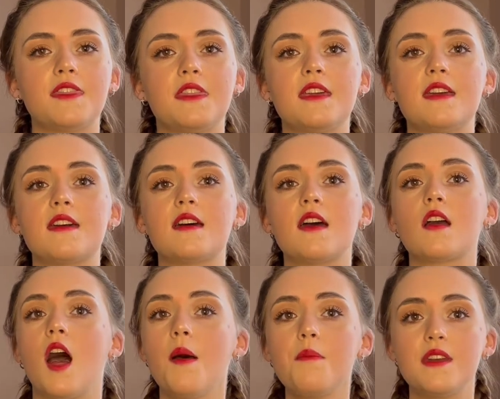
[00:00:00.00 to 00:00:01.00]
the
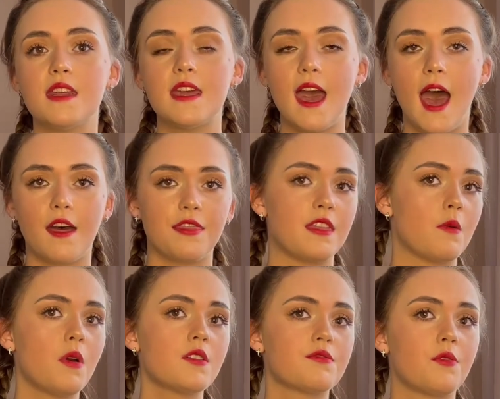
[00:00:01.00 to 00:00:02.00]
company Athey
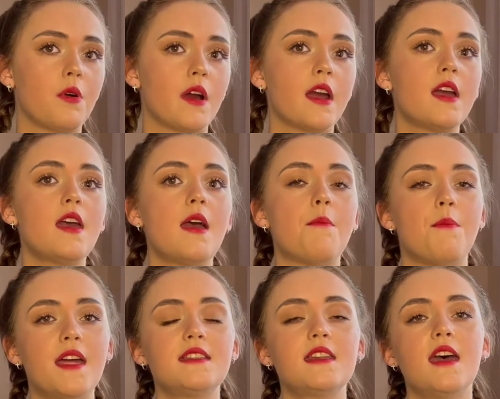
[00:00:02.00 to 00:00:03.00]
worked for
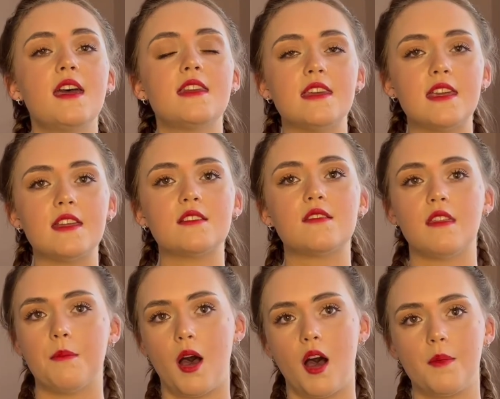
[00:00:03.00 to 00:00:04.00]
bended a knee to the
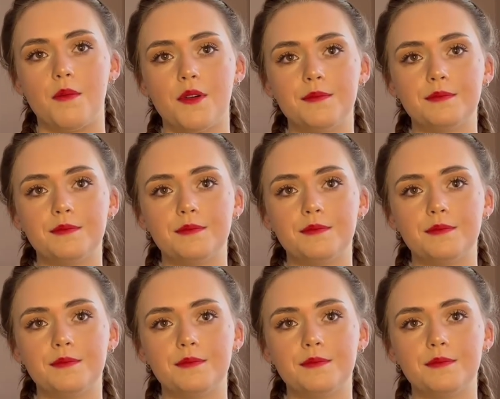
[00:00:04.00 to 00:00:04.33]
mob.